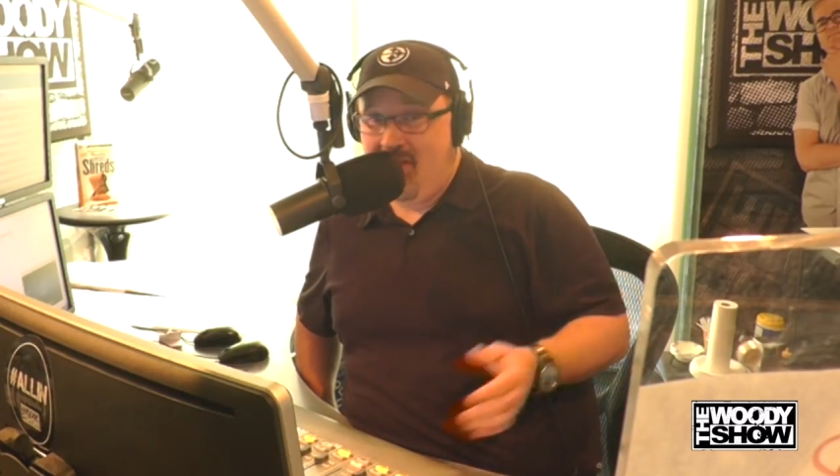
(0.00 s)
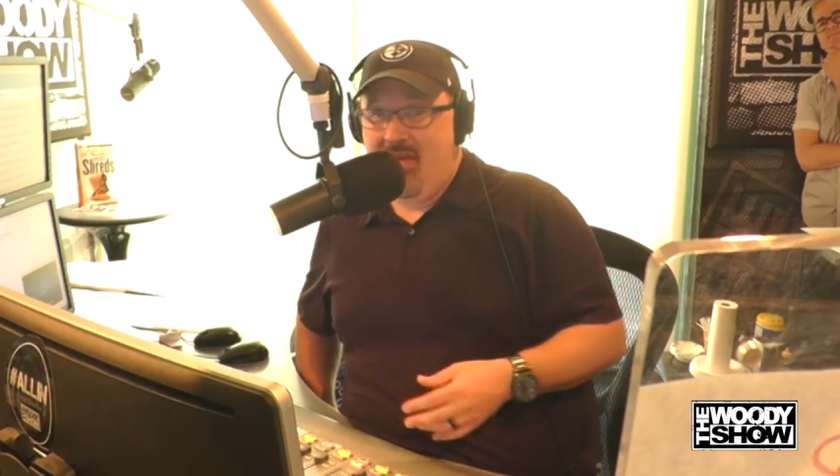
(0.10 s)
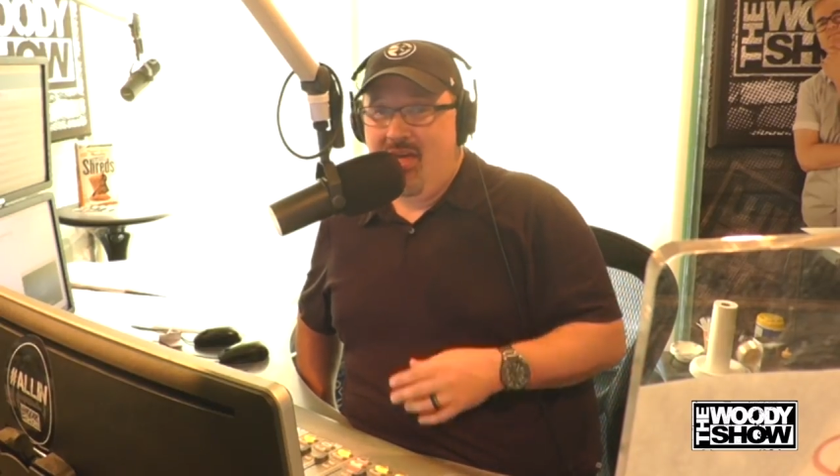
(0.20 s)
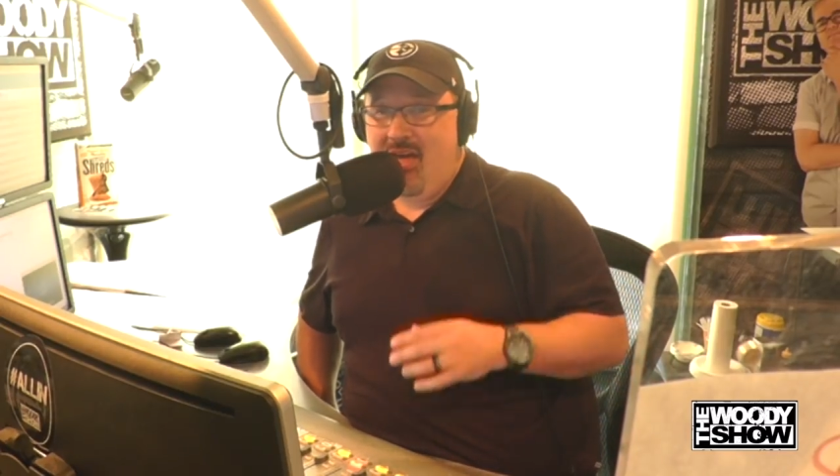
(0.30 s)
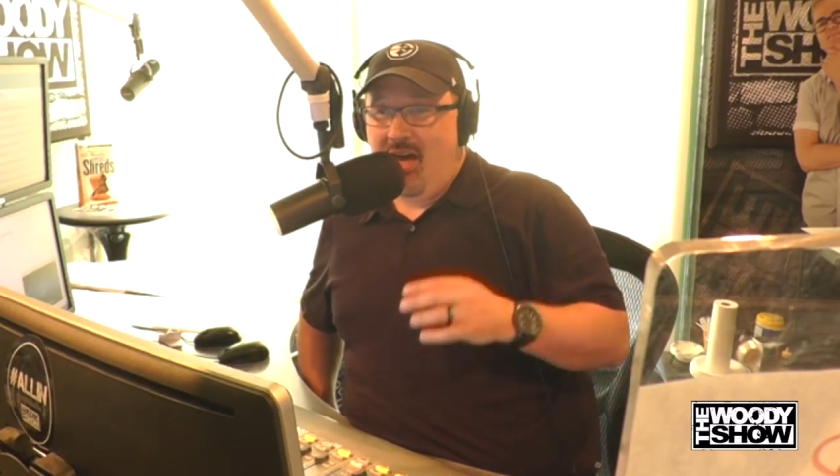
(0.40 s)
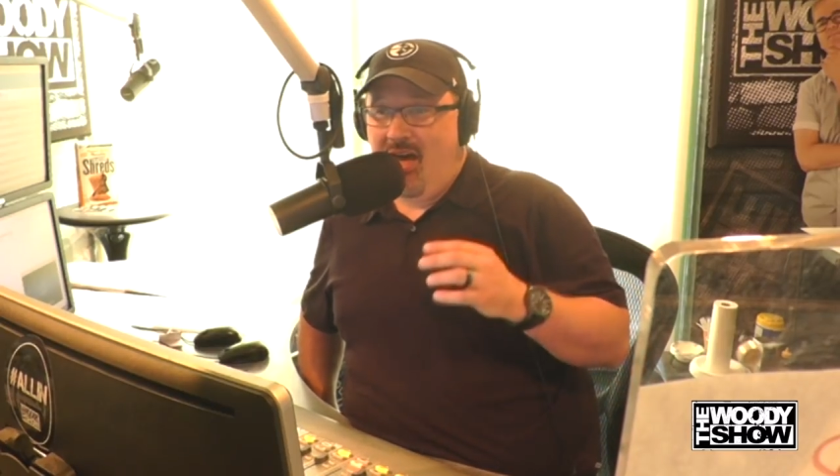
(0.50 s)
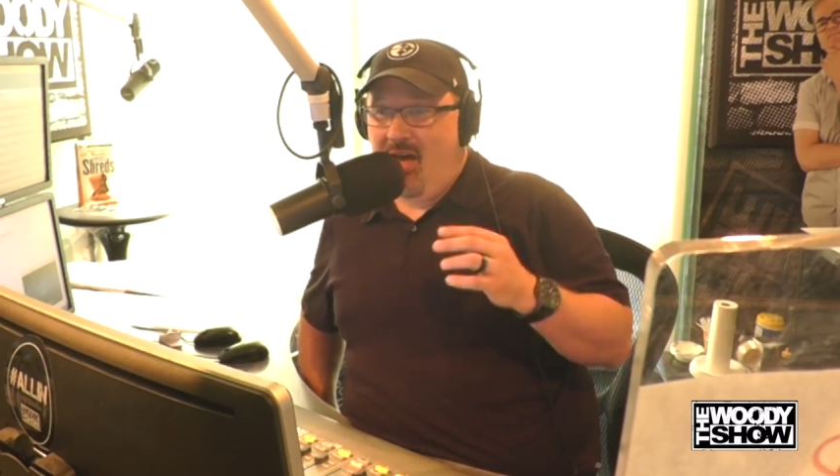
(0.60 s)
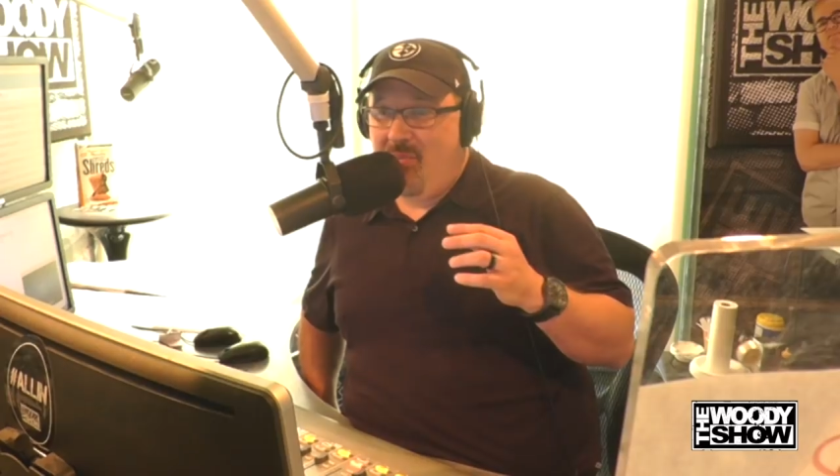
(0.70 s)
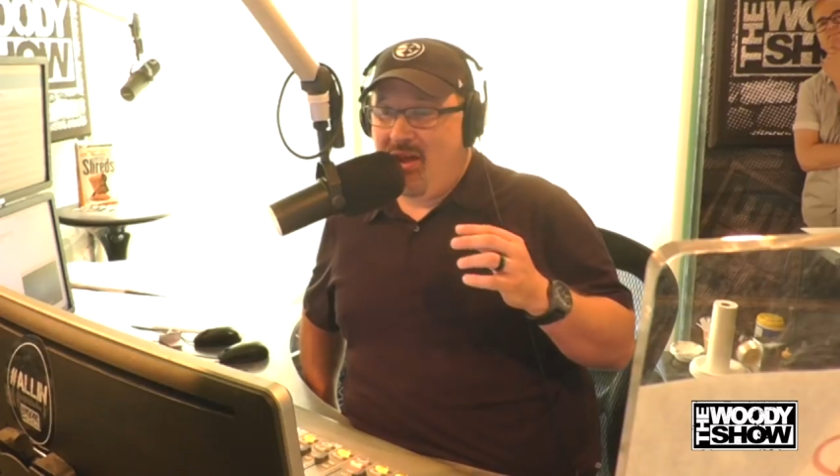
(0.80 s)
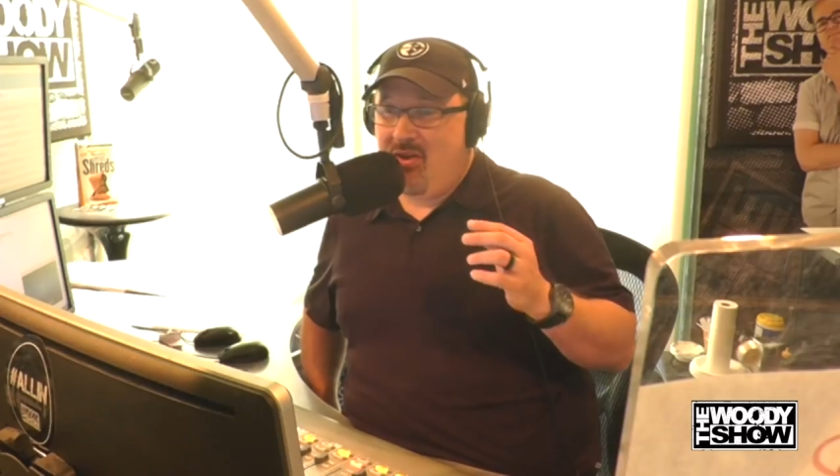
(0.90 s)
-hmm.
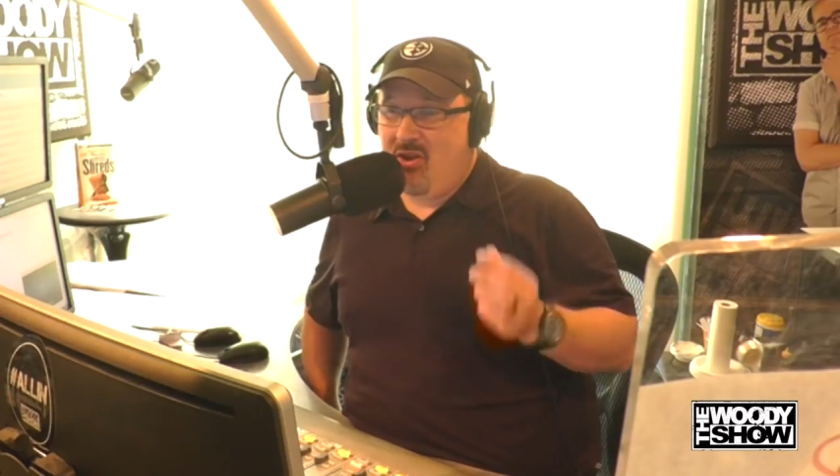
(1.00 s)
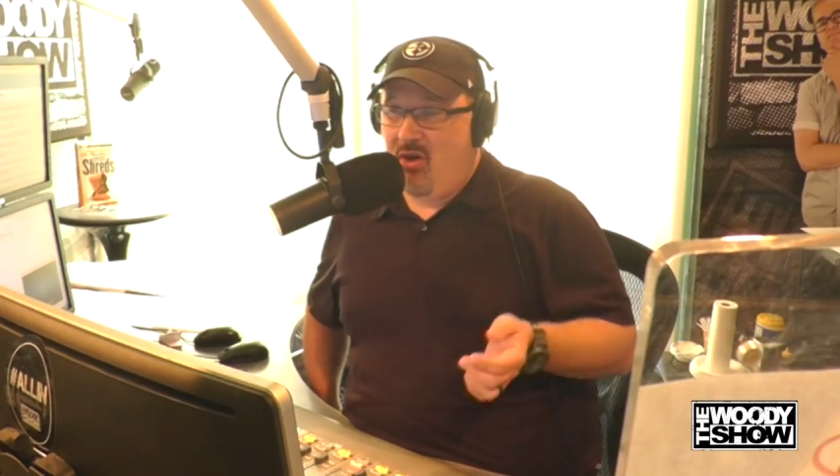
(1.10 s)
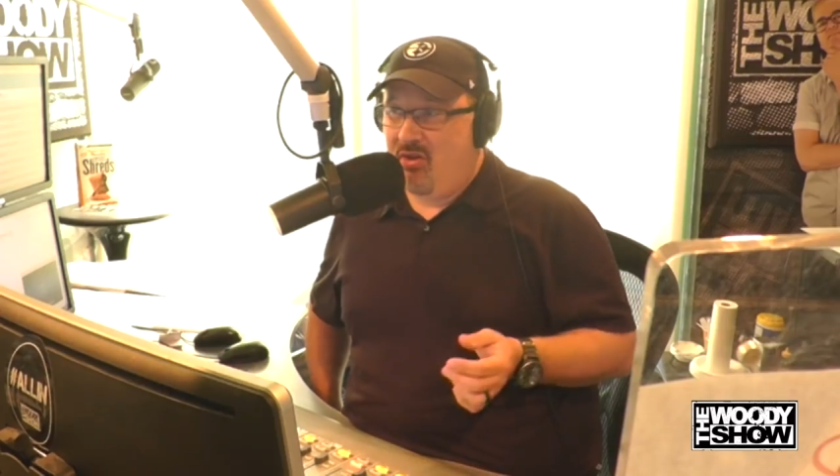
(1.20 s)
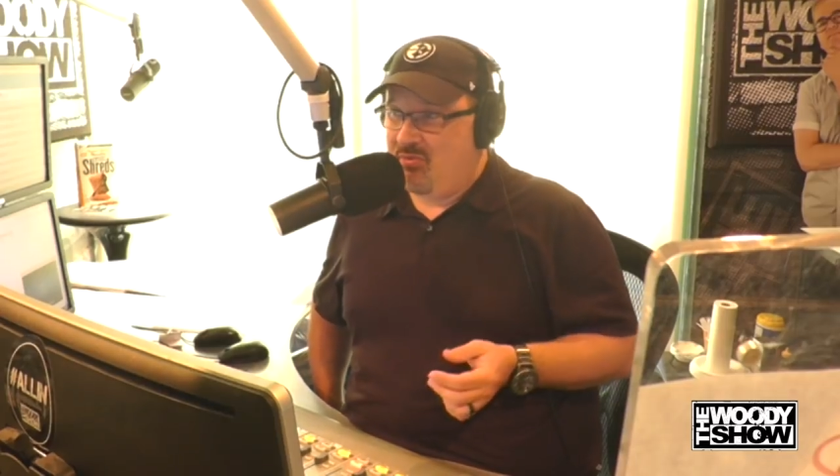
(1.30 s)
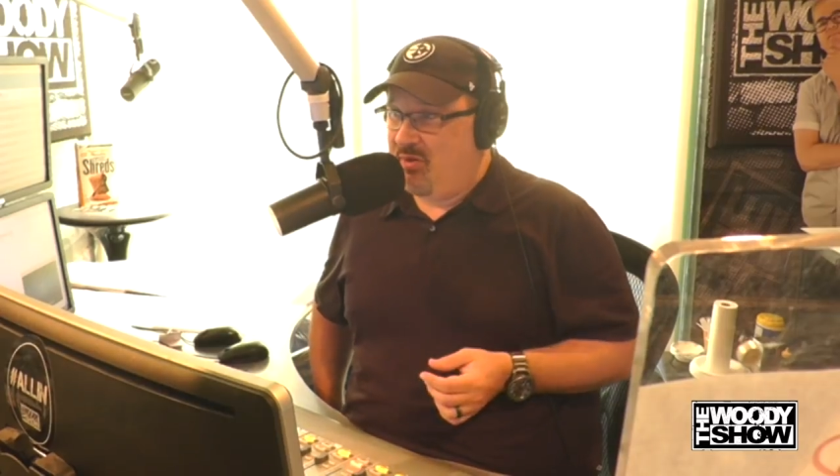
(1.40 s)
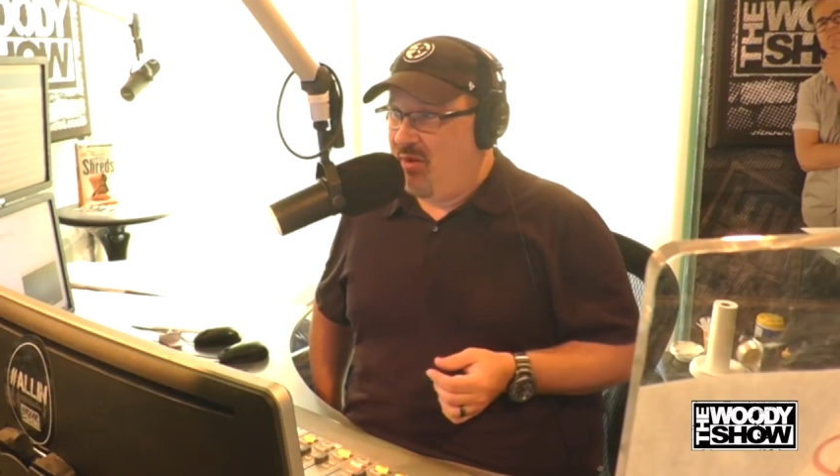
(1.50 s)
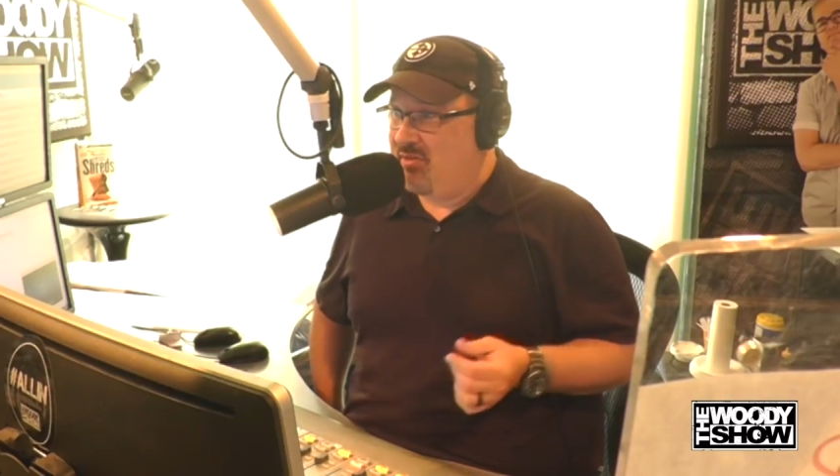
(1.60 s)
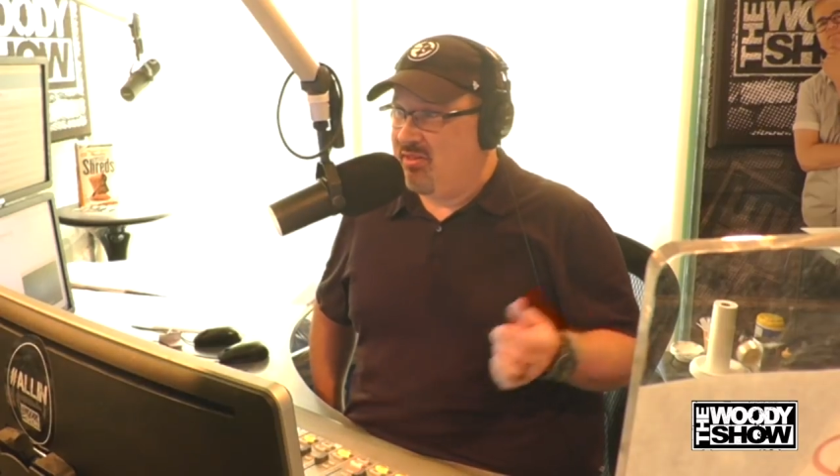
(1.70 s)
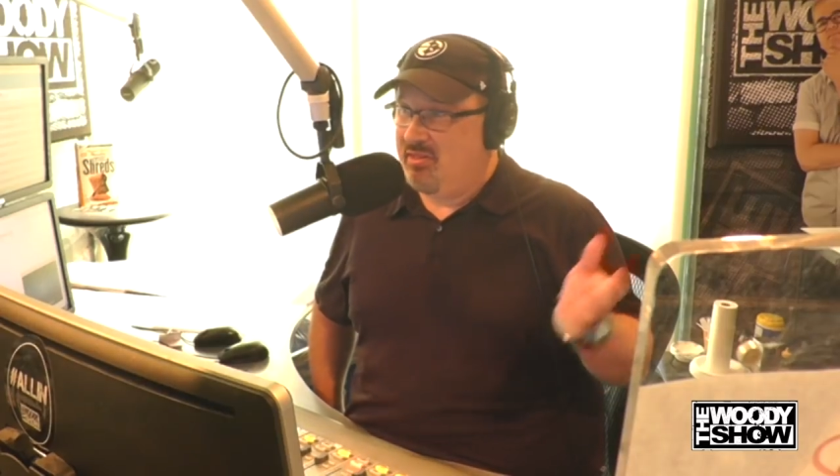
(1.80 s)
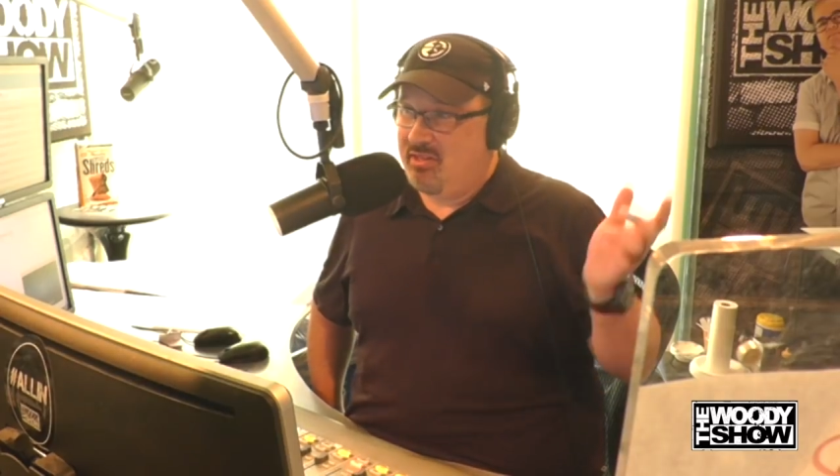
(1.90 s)
uh, but I noticed when I
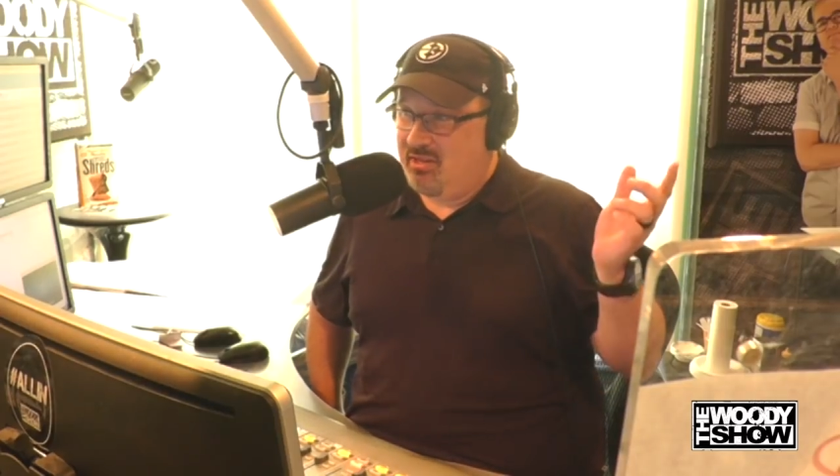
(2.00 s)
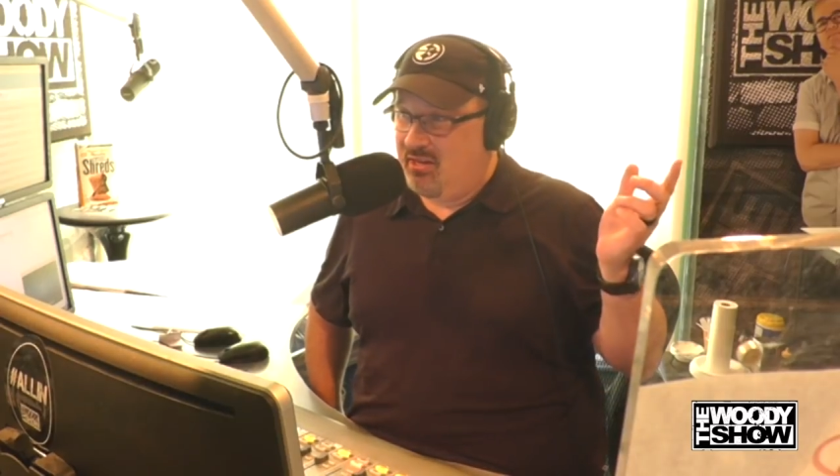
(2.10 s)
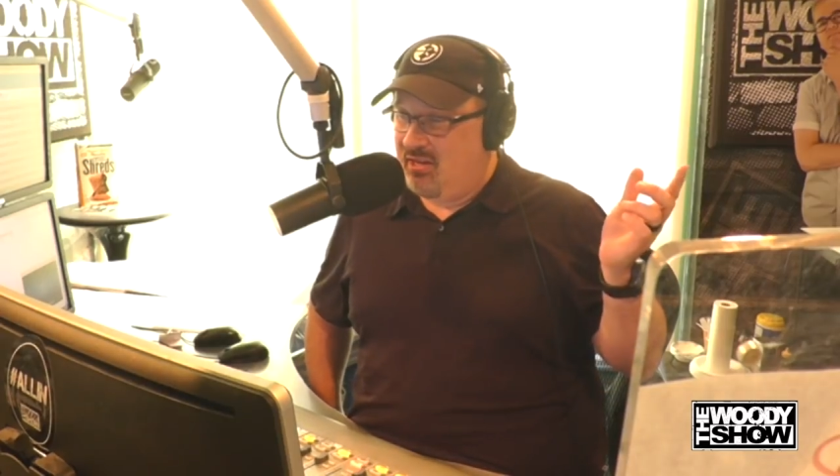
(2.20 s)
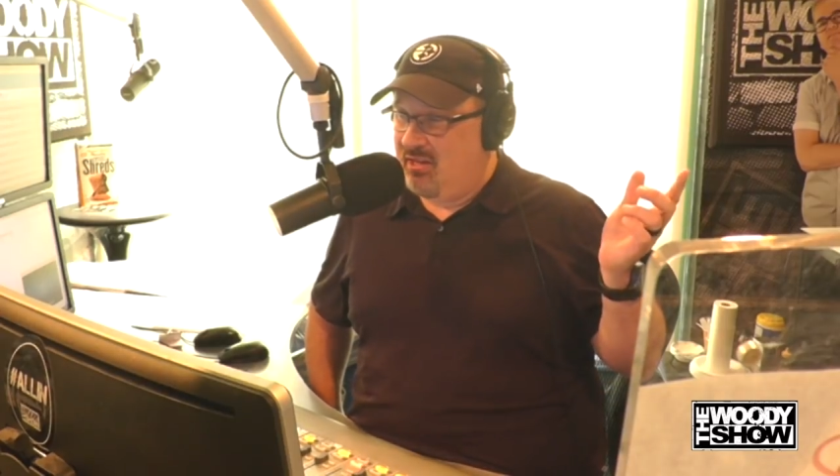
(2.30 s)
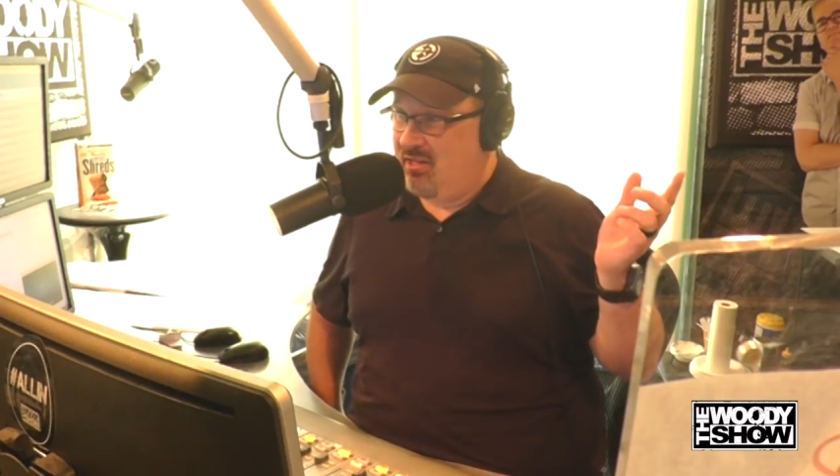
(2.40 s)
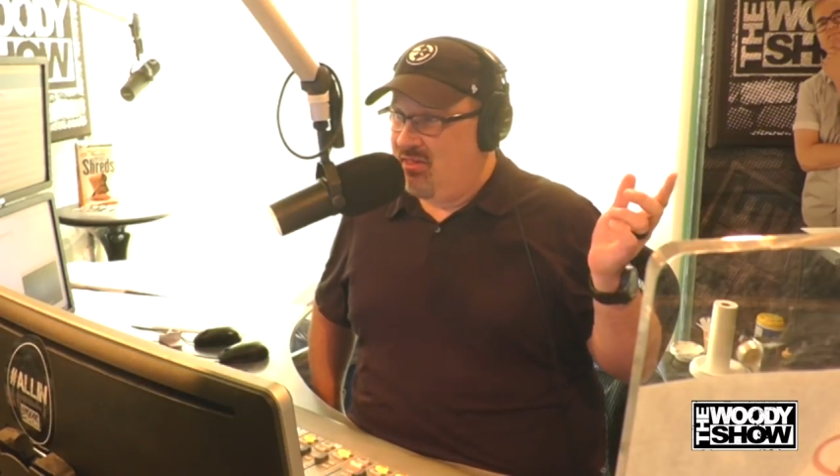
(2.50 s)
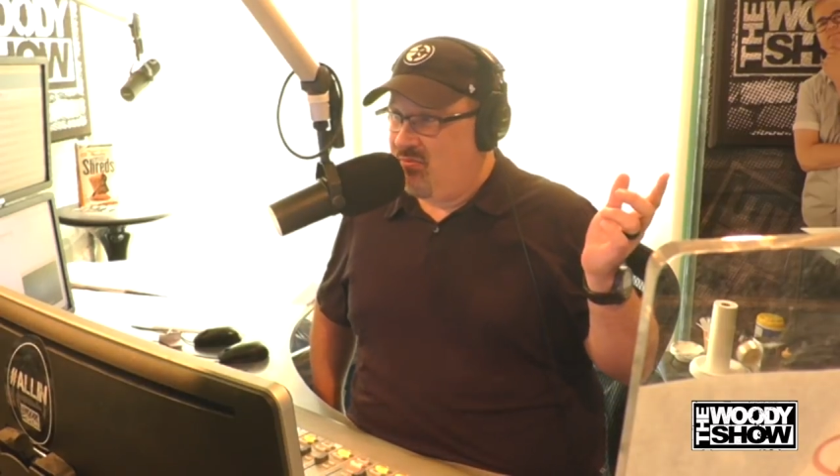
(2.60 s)
was in the uh,